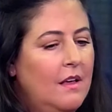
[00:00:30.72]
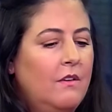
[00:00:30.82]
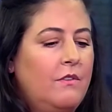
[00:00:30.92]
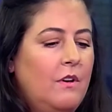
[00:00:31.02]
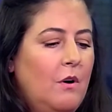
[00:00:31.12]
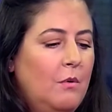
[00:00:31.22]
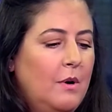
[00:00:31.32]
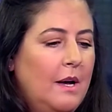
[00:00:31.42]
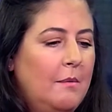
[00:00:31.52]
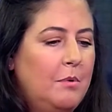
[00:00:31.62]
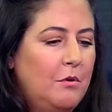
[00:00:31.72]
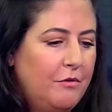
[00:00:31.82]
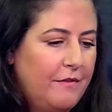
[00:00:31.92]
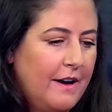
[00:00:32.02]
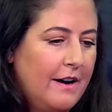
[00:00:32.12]
So uh, Blue
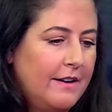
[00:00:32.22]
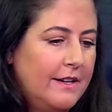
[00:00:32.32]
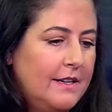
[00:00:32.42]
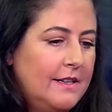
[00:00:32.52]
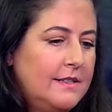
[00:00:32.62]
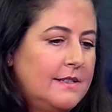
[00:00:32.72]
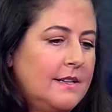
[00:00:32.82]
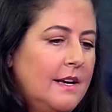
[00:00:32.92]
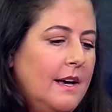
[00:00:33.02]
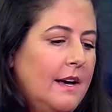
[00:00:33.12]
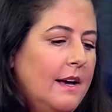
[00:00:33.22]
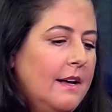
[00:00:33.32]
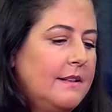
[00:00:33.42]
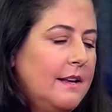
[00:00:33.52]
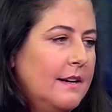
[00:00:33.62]
Fairy is,
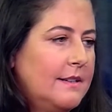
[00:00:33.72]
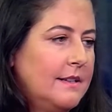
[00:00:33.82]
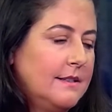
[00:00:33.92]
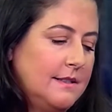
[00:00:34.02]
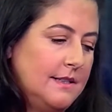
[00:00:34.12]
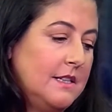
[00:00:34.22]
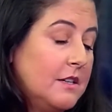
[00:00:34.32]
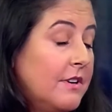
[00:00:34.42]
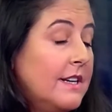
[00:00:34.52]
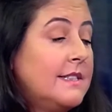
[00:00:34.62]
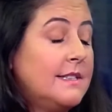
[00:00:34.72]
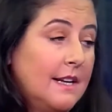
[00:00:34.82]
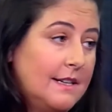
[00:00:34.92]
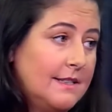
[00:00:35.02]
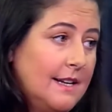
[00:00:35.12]
uh, is integrates
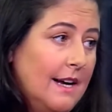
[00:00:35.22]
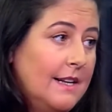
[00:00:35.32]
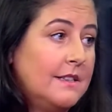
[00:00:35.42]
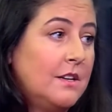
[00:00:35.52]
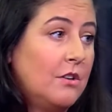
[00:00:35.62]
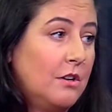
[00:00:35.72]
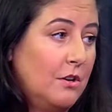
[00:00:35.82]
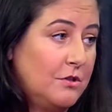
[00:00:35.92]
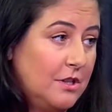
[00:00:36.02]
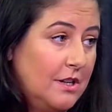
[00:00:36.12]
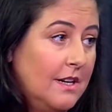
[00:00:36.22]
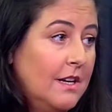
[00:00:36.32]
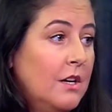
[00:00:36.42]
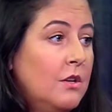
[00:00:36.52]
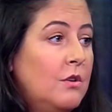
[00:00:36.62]
textile and
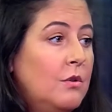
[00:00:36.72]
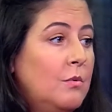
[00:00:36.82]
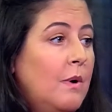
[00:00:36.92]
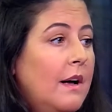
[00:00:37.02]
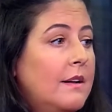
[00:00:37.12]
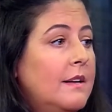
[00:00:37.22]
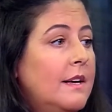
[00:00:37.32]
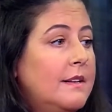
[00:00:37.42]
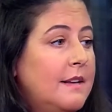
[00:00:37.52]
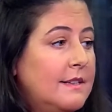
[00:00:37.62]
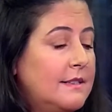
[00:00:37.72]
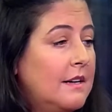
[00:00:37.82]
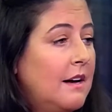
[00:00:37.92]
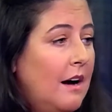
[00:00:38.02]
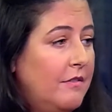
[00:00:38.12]
technologically to one uh,
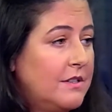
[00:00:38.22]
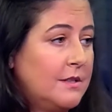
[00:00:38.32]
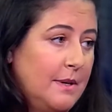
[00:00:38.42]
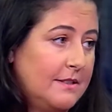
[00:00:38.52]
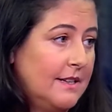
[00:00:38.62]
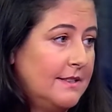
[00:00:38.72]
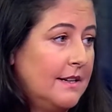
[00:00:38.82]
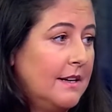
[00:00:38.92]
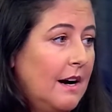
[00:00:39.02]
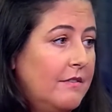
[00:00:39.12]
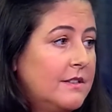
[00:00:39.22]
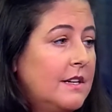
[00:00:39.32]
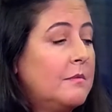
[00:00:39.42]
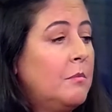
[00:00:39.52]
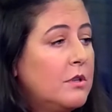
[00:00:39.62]
textile cover, smart textile cover,
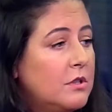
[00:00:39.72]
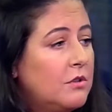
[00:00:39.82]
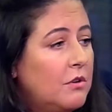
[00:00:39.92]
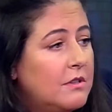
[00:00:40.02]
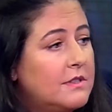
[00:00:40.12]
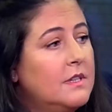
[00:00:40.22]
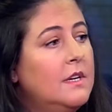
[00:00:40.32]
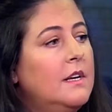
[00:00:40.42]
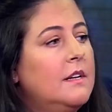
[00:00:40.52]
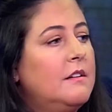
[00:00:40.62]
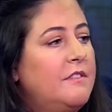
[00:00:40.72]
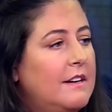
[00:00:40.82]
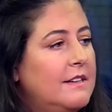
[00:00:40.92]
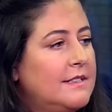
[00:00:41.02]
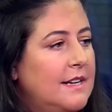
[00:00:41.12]
that monitors the
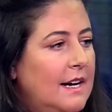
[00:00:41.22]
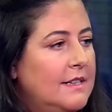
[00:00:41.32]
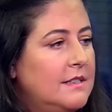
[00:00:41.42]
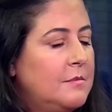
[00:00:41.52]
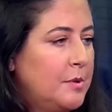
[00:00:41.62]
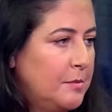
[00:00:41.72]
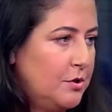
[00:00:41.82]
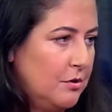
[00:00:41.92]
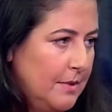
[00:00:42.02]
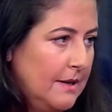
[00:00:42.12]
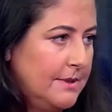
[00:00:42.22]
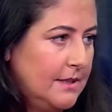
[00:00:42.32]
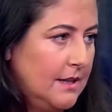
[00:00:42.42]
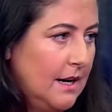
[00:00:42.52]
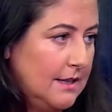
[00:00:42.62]
vital signs in premature babies
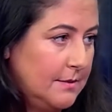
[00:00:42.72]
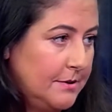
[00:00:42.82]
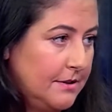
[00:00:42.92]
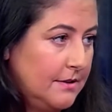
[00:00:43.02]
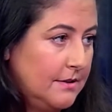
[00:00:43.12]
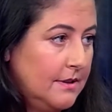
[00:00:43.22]
in the hospitals.